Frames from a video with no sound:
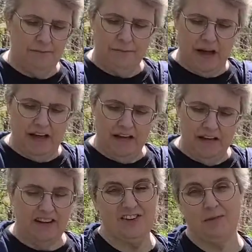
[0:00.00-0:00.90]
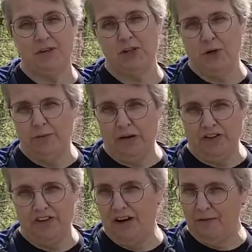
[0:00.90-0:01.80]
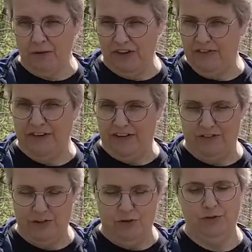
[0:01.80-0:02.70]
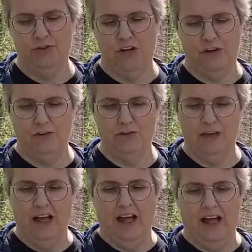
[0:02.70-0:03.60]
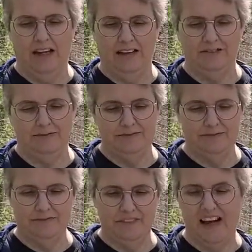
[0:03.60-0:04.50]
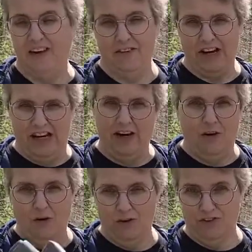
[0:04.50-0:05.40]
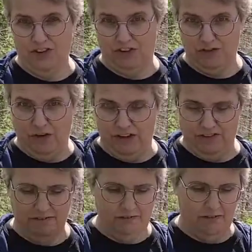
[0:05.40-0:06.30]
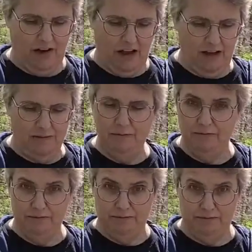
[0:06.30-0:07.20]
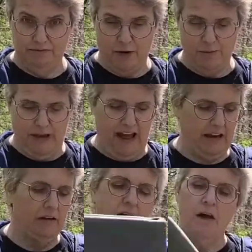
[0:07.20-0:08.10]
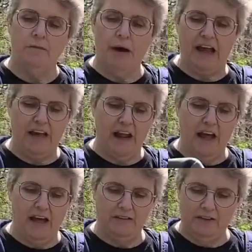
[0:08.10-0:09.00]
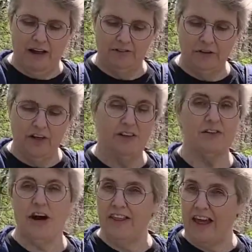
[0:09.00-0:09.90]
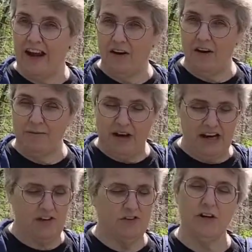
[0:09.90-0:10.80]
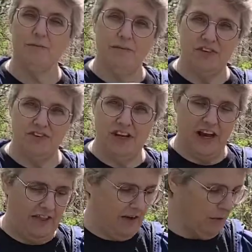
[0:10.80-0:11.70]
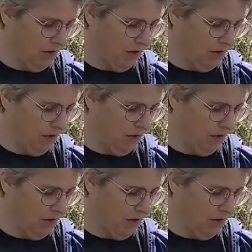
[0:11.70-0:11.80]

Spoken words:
but because I'm a short person, I'm only 5'2", so I don't need a whole 6-foot foam pad. But I'm going to try that out on my next trip, see how that